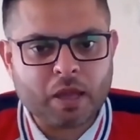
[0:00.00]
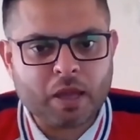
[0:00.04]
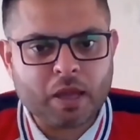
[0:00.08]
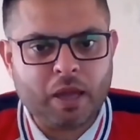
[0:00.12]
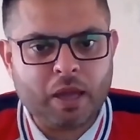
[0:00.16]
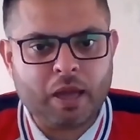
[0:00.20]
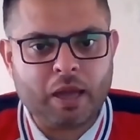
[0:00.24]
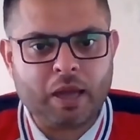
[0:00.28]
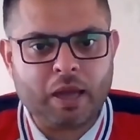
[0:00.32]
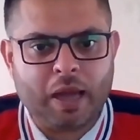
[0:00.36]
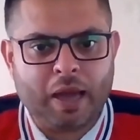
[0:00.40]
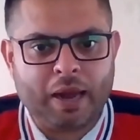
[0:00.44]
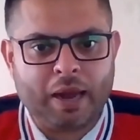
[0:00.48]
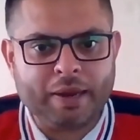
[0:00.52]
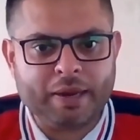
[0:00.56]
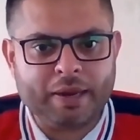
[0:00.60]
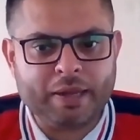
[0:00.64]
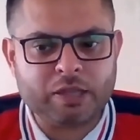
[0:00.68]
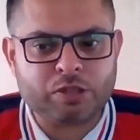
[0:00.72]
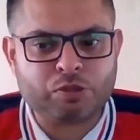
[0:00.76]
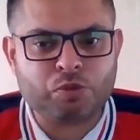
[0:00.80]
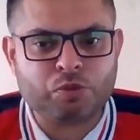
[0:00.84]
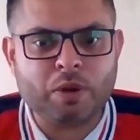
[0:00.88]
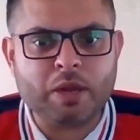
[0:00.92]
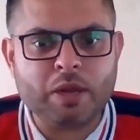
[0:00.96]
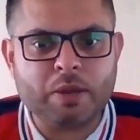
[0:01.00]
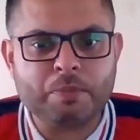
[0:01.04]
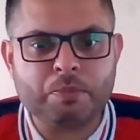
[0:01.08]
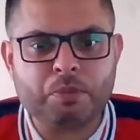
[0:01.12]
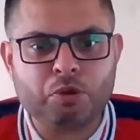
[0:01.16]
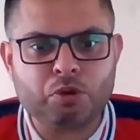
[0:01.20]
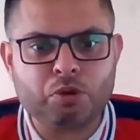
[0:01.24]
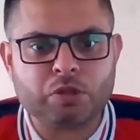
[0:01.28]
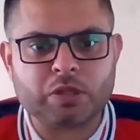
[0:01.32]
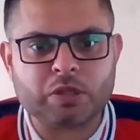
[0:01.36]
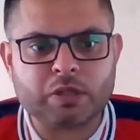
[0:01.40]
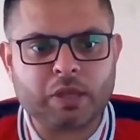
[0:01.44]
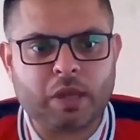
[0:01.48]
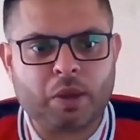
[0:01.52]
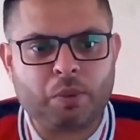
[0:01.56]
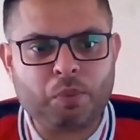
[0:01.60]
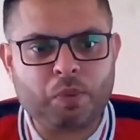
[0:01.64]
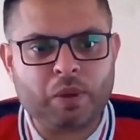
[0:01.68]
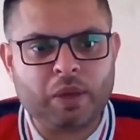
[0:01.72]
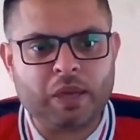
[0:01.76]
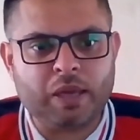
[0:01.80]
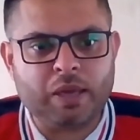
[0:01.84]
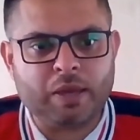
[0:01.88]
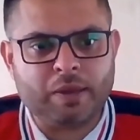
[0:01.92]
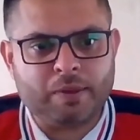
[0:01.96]
And it's really important that
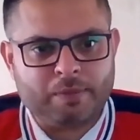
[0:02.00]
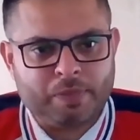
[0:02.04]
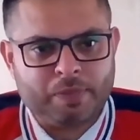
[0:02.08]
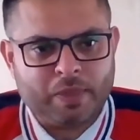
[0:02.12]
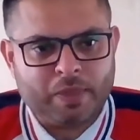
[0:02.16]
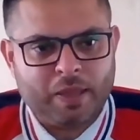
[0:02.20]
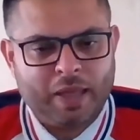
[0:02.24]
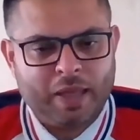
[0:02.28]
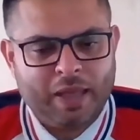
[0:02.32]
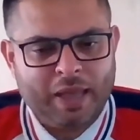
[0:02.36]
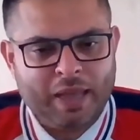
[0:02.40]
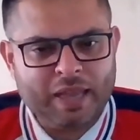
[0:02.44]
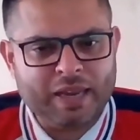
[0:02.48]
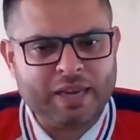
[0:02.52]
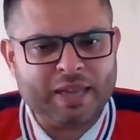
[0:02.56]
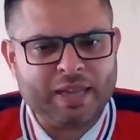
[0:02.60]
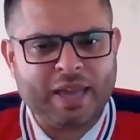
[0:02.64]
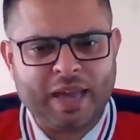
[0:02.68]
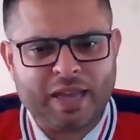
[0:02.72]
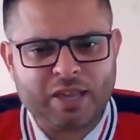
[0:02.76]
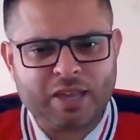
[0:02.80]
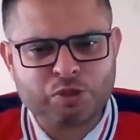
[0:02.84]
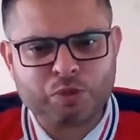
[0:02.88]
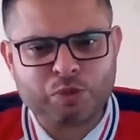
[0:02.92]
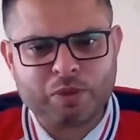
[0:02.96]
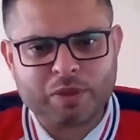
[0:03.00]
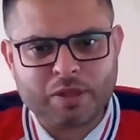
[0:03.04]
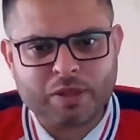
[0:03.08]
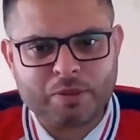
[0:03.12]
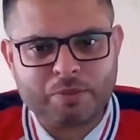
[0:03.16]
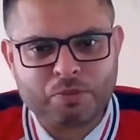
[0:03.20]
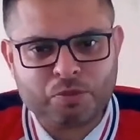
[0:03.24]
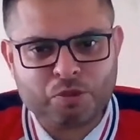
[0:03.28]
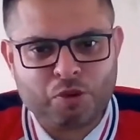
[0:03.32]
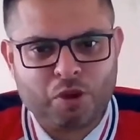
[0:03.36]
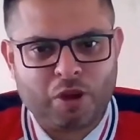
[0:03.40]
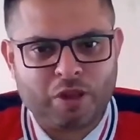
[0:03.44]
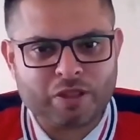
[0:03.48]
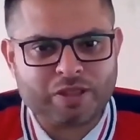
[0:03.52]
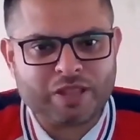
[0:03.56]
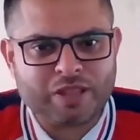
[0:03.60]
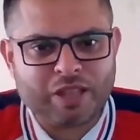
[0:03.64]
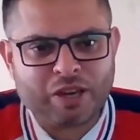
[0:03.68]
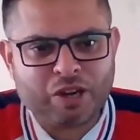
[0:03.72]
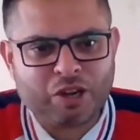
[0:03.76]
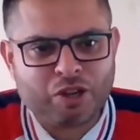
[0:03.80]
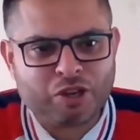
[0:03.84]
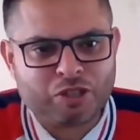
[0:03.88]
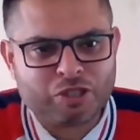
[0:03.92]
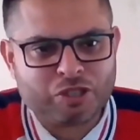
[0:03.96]
we engage with them rather
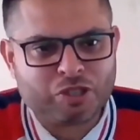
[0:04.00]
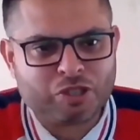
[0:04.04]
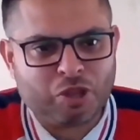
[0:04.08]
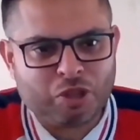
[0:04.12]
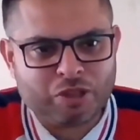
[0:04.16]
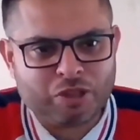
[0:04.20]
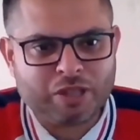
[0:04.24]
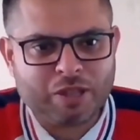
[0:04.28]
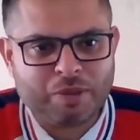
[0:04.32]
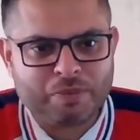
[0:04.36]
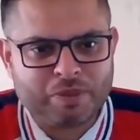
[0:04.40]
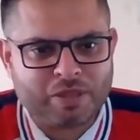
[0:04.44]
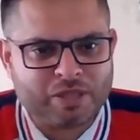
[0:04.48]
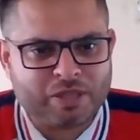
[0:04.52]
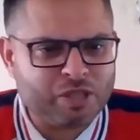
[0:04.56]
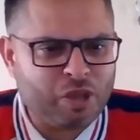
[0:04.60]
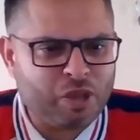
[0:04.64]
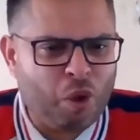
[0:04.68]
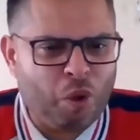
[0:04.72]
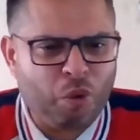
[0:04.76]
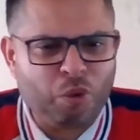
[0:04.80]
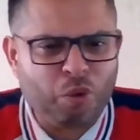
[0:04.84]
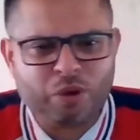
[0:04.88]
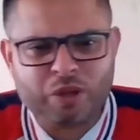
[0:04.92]
than consult them. There's a whole